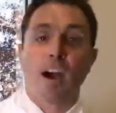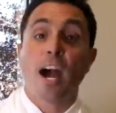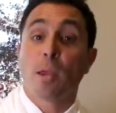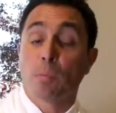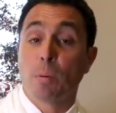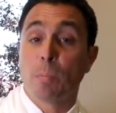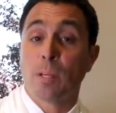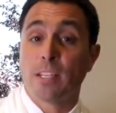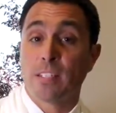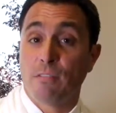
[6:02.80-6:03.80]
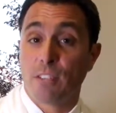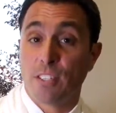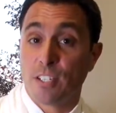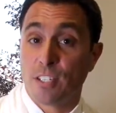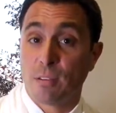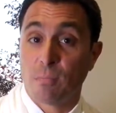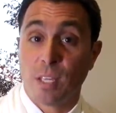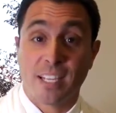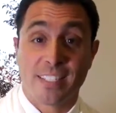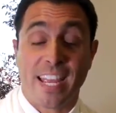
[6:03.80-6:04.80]
I am a Permanente physician
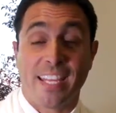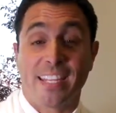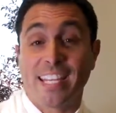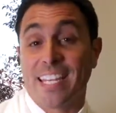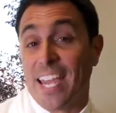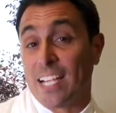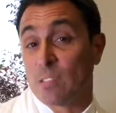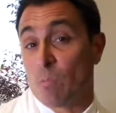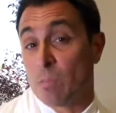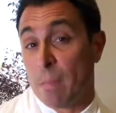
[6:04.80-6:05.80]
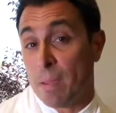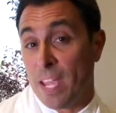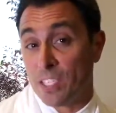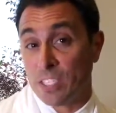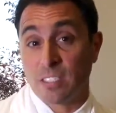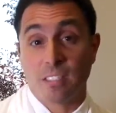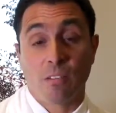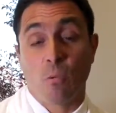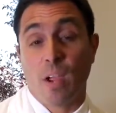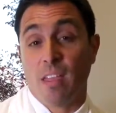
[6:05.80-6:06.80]
because I can connect with my patients in
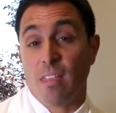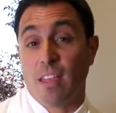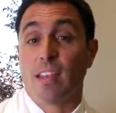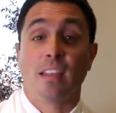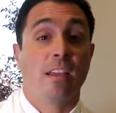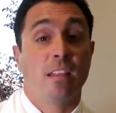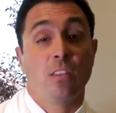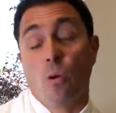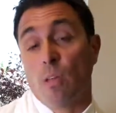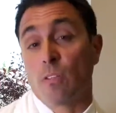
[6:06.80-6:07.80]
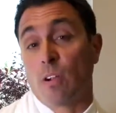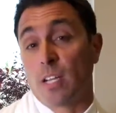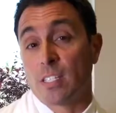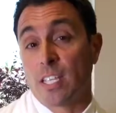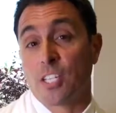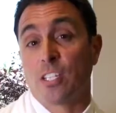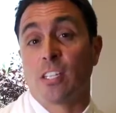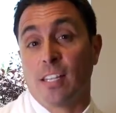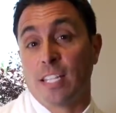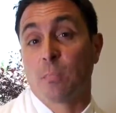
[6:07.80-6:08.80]
a way that no other
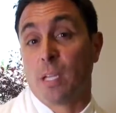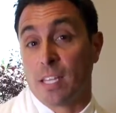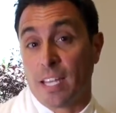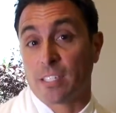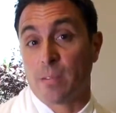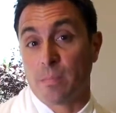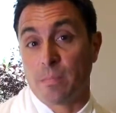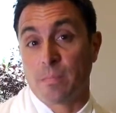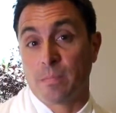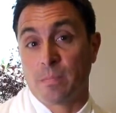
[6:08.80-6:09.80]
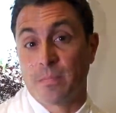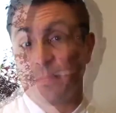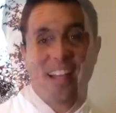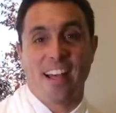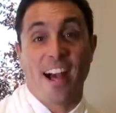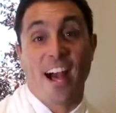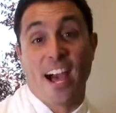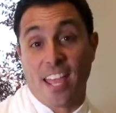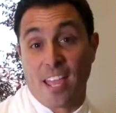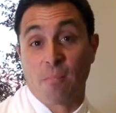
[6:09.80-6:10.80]
organization lets me connect to them.
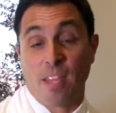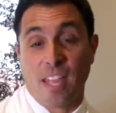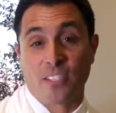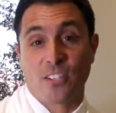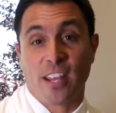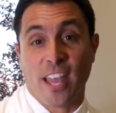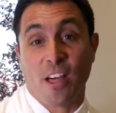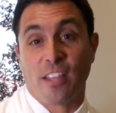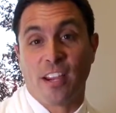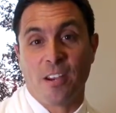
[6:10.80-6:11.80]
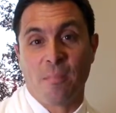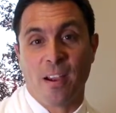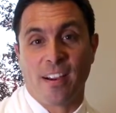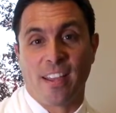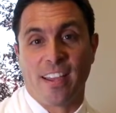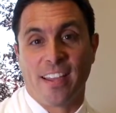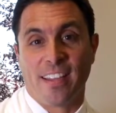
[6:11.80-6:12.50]
I am the answer to healthcare in America.